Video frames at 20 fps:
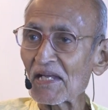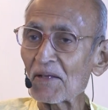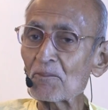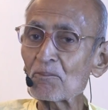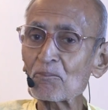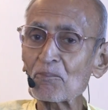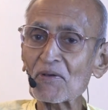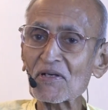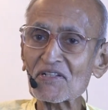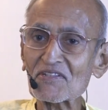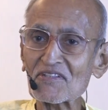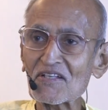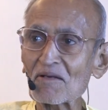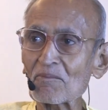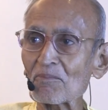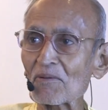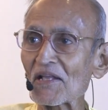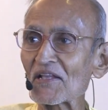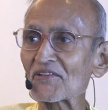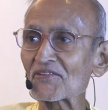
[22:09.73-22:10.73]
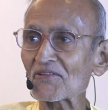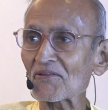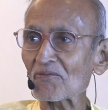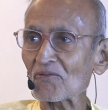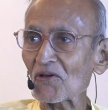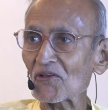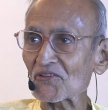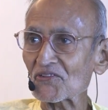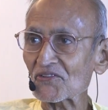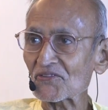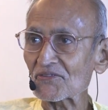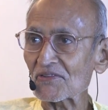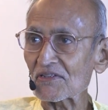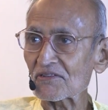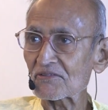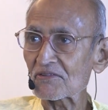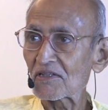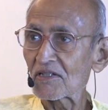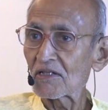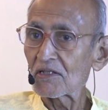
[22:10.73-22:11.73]
Impersonal planes of
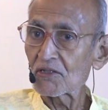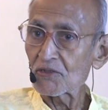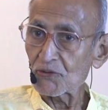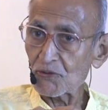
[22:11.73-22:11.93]
consciousness.